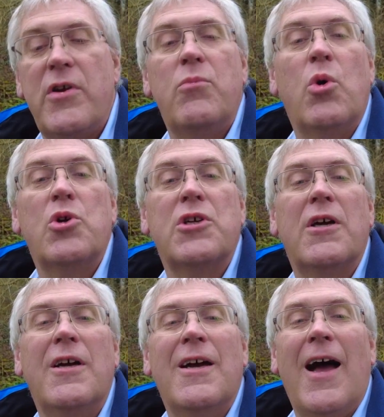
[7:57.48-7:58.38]
in water
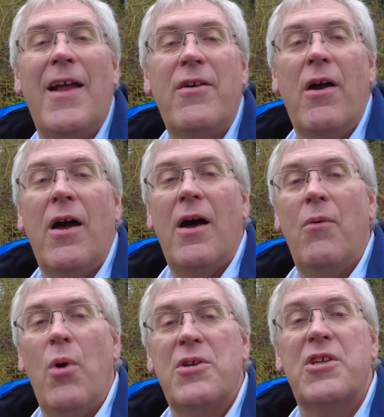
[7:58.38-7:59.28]
and
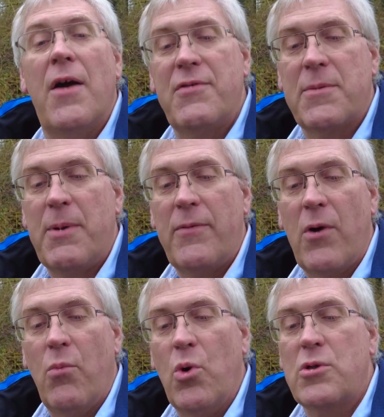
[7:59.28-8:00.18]
will serve as a bit of a
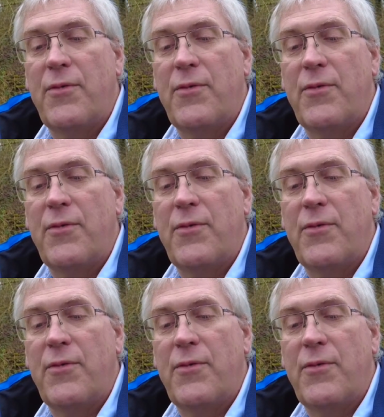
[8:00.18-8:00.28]
water